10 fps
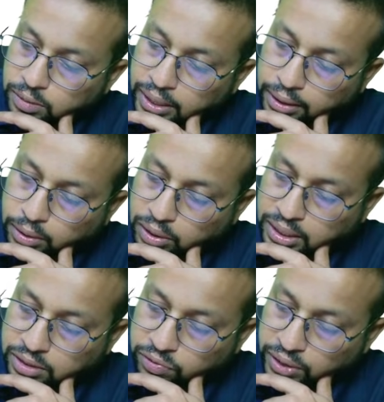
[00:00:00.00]

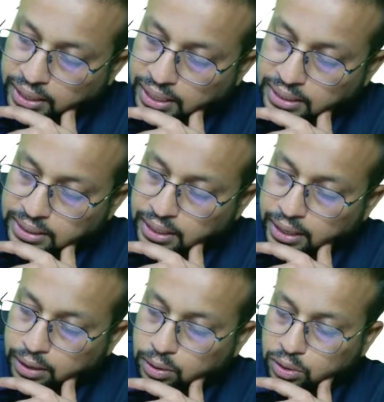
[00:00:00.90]
Enterococcus faecalis and
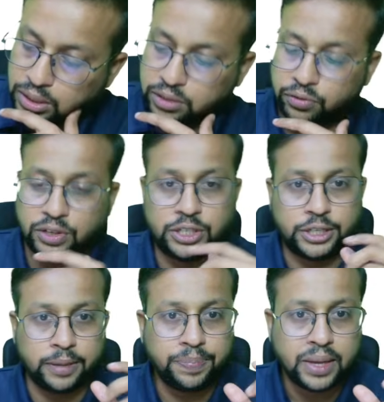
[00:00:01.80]
Enterococcus
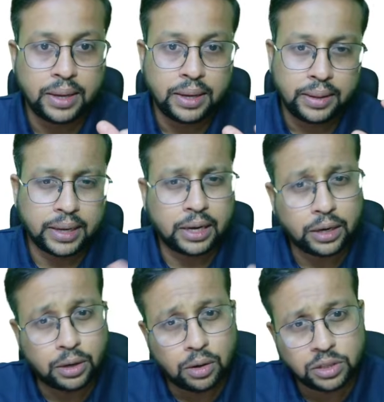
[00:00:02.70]
faecium, that can
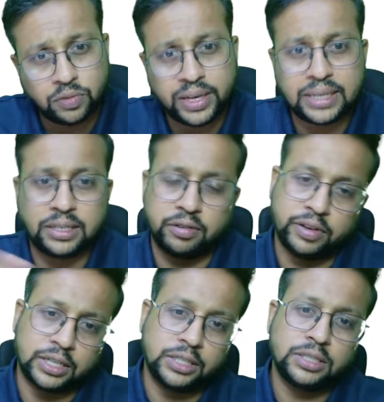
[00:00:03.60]
cause various
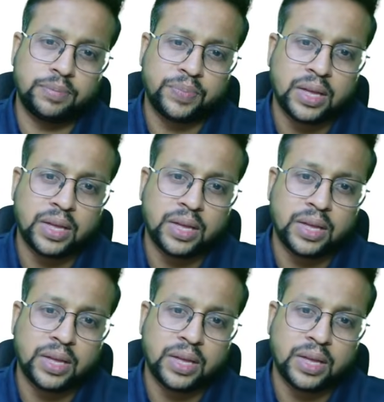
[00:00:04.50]
infections.